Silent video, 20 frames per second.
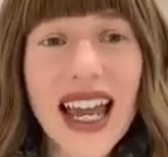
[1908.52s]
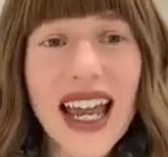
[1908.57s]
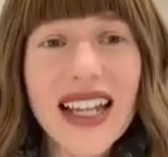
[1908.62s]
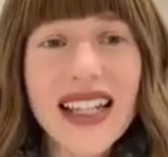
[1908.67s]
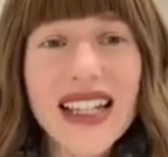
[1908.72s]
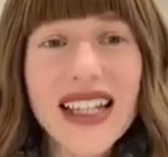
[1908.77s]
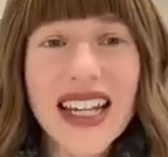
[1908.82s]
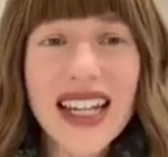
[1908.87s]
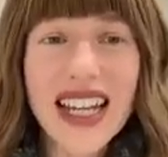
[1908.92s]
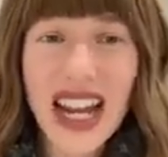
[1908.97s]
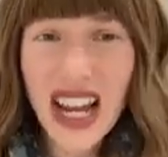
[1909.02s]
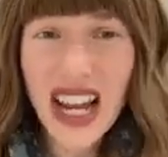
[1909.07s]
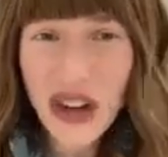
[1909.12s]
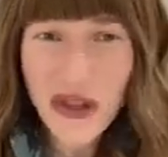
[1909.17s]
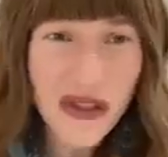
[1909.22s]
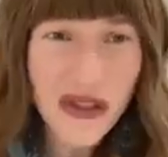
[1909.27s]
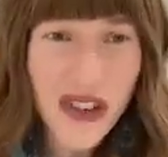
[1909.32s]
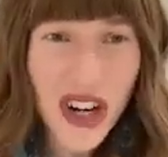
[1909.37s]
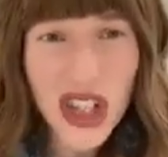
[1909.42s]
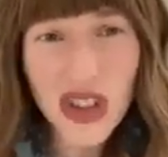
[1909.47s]
a
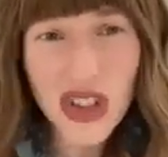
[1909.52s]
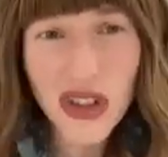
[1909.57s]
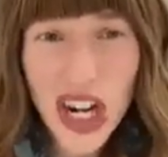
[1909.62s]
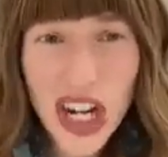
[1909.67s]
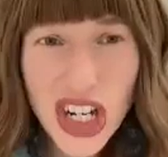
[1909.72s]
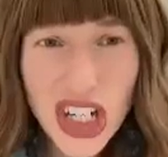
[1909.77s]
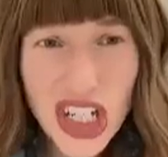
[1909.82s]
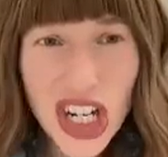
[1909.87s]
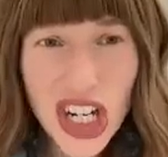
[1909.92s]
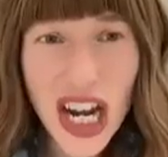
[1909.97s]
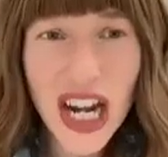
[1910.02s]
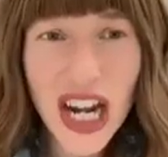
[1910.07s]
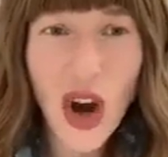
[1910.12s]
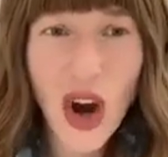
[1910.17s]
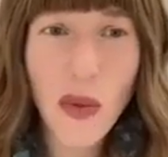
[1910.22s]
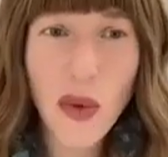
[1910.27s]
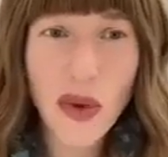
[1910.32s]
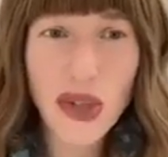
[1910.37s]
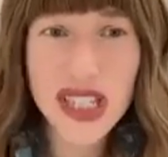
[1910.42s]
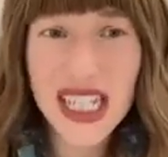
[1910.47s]
frustration
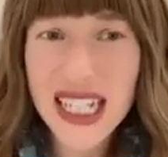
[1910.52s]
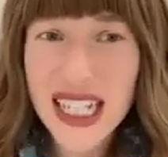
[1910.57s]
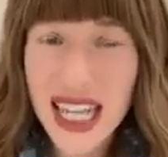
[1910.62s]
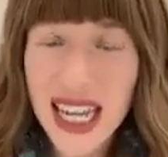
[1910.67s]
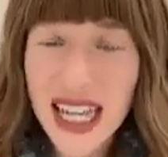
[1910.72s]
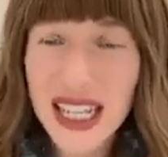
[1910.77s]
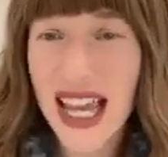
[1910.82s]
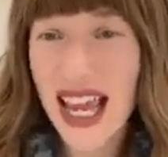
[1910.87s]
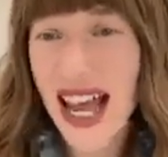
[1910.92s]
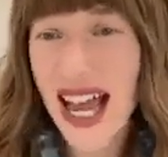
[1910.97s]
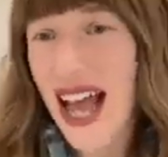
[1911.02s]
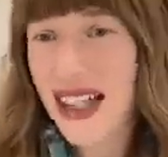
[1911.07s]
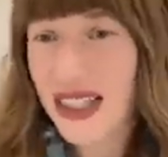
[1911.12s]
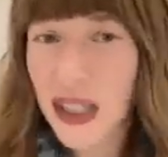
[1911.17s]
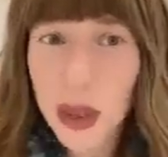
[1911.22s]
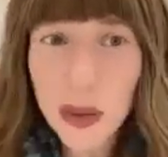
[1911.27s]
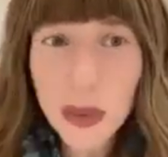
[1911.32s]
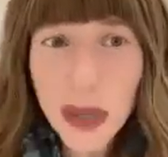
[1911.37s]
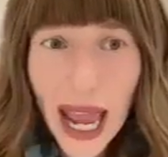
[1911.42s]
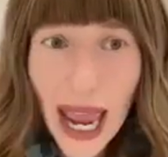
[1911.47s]
almost leading, it has a
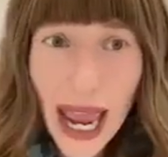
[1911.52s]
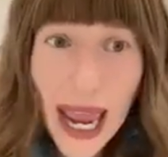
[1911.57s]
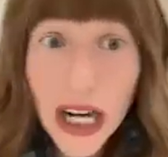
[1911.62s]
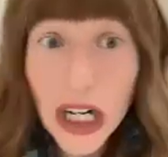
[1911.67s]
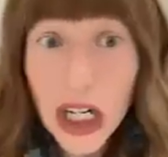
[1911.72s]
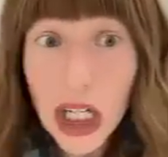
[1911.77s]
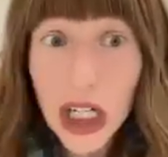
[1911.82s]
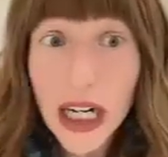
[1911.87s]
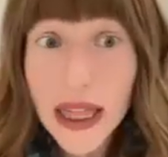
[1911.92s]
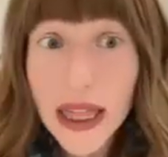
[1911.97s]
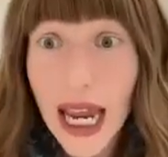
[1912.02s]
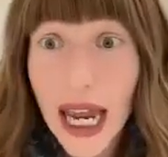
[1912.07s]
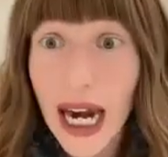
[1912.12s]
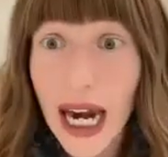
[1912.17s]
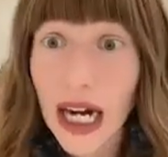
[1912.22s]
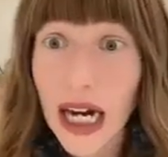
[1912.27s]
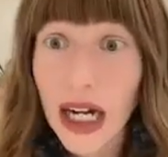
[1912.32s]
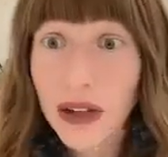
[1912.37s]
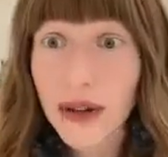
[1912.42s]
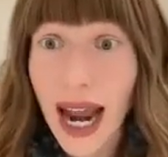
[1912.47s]
little bit of anger in
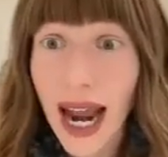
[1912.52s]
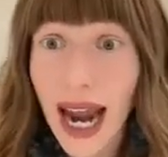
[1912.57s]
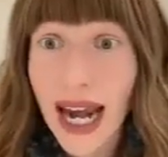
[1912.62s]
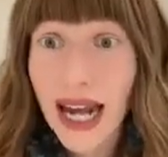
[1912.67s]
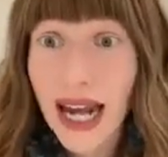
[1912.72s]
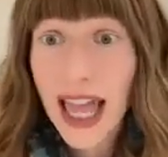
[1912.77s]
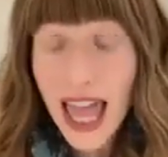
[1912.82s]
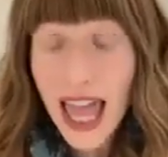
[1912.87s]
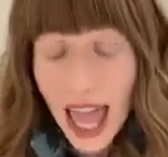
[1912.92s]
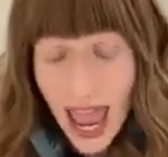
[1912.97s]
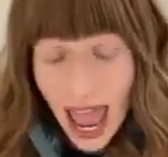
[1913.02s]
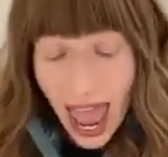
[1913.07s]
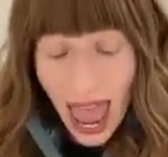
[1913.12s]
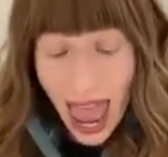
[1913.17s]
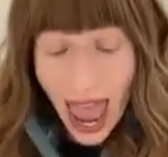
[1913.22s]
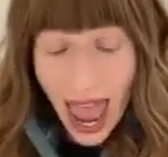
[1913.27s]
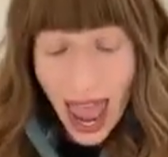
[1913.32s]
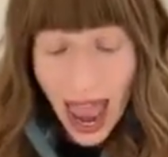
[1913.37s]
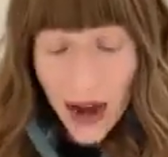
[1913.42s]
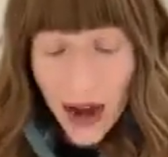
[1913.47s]
there, right?
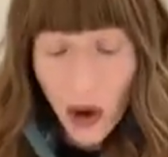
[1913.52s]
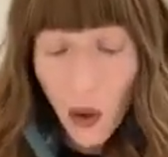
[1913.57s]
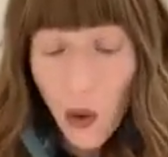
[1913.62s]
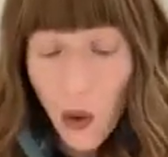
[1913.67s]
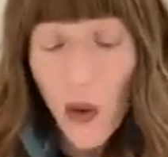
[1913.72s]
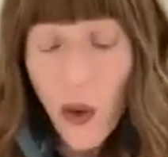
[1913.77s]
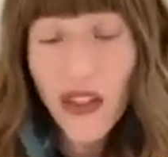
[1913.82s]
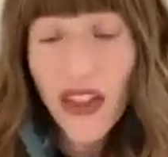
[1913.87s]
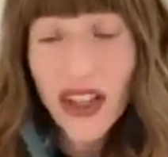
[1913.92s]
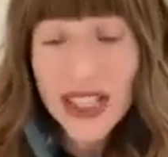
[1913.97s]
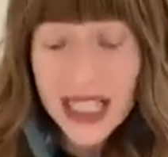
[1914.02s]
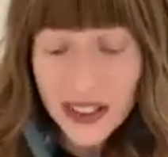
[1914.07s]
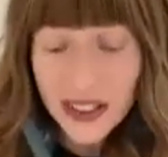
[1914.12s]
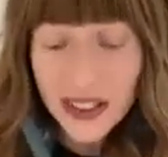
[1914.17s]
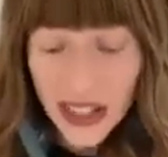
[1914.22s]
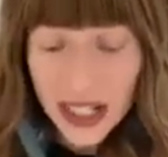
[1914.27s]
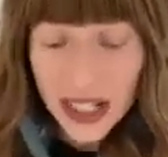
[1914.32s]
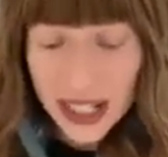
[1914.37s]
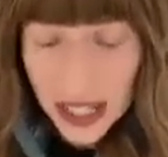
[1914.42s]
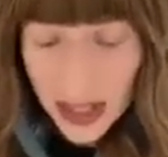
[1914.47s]
And what the
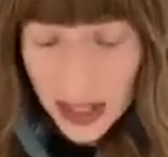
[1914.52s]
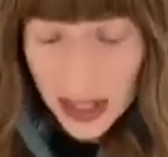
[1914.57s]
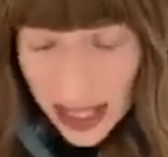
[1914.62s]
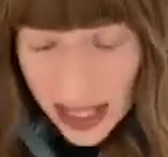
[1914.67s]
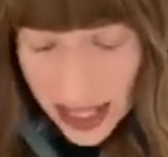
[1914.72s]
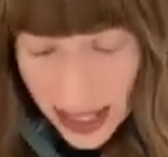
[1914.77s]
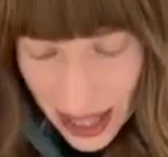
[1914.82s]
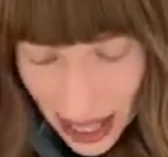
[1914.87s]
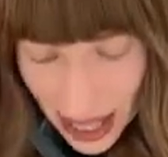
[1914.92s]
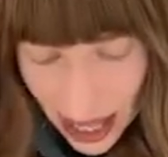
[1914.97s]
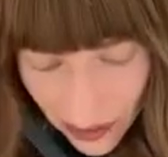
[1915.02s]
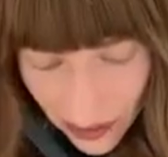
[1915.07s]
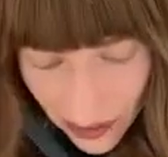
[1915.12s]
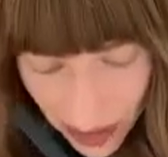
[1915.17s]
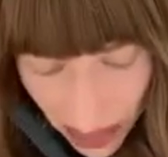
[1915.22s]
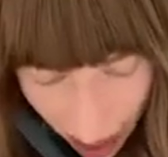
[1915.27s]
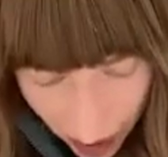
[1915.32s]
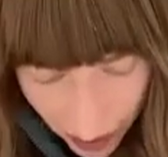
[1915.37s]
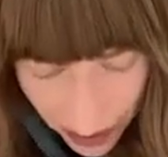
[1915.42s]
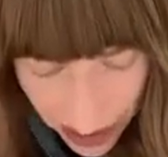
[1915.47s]
difference is
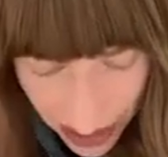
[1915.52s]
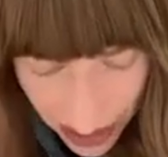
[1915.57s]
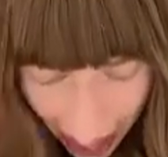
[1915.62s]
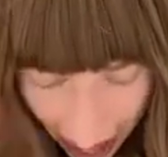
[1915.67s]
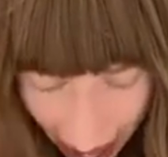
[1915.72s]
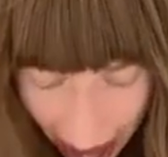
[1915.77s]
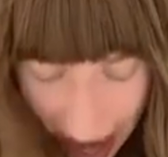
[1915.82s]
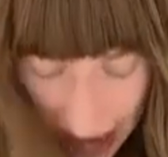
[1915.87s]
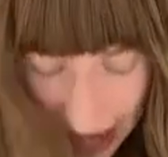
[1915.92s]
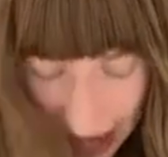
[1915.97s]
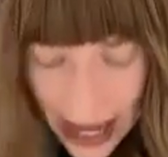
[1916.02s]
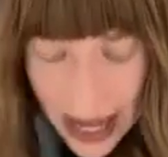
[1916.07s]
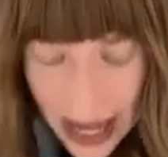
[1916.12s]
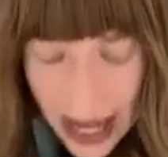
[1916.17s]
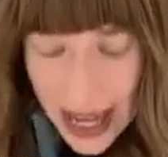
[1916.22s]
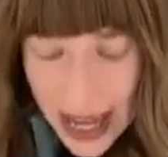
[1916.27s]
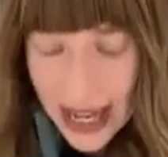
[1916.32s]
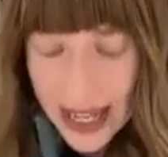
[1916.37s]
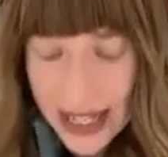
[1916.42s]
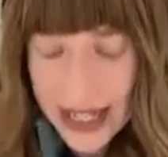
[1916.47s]
of that
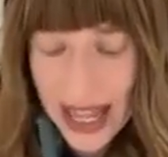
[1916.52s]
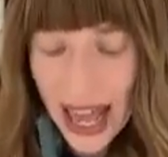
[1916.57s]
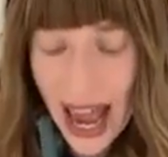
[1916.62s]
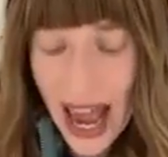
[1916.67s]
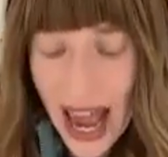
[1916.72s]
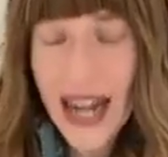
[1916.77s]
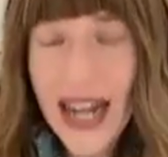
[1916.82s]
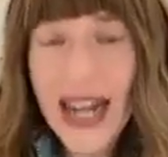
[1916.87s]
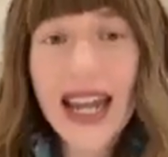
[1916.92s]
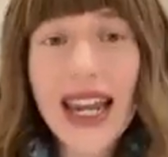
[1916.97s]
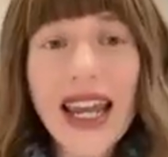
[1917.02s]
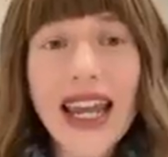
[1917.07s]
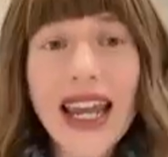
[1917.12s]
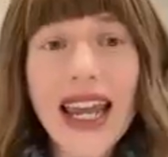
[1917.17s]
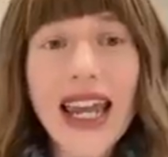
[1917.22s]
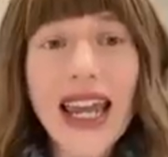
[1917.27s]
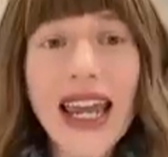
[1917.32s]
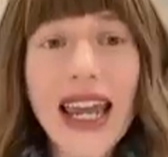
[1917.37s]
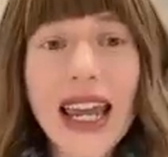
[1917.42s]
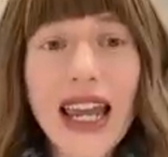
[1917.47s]
is that
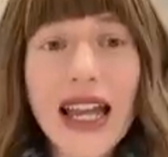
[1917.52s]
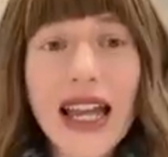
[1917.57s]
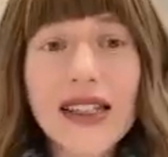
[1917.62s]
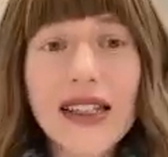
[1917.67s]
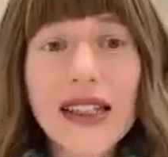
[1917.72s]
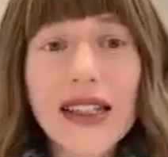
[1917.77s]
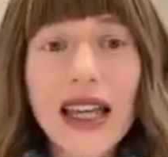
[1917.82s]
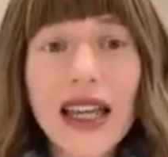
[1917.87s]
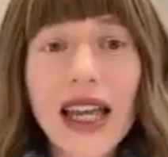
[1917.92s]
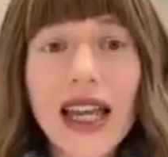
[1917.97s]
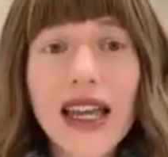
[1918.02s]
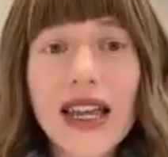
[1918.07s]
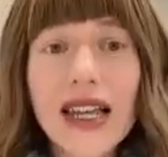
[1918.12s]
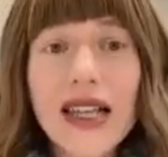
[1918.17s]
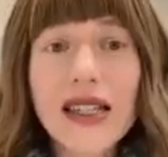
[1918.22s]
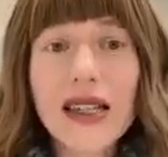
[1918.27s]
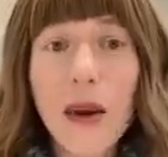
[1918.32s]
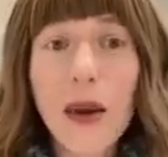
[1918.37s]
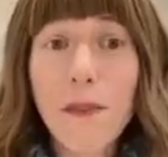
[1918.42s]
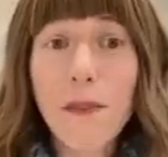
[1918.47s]
it
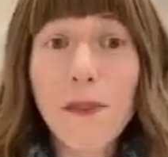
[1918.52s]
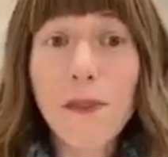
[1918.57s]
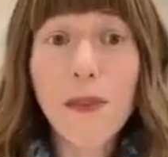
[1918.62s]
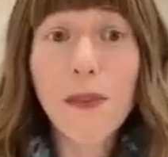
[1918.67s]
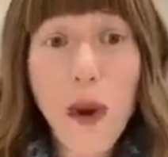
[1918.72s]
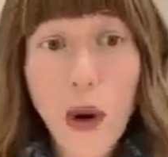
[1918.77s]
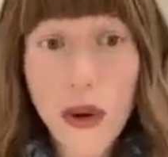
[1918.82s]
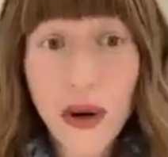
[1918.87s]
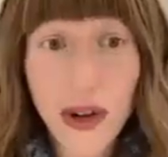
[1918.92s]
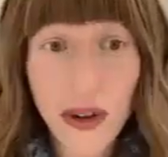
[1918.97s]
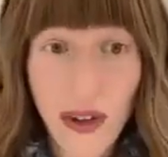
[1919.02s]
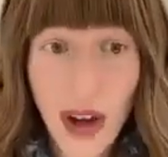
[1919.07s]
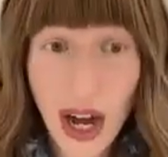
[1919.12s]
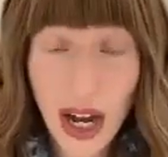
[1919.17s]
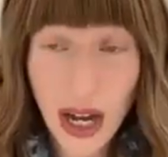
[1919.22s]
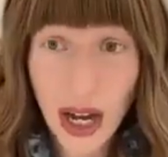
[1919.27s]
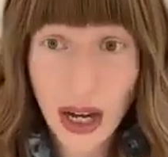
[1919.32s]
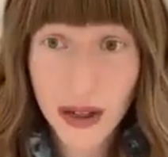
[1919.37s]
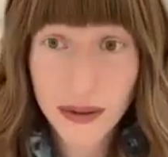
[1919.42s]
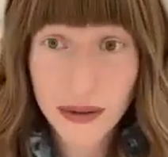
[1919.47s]
is
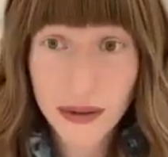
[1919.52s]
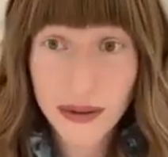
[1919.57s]
motivating,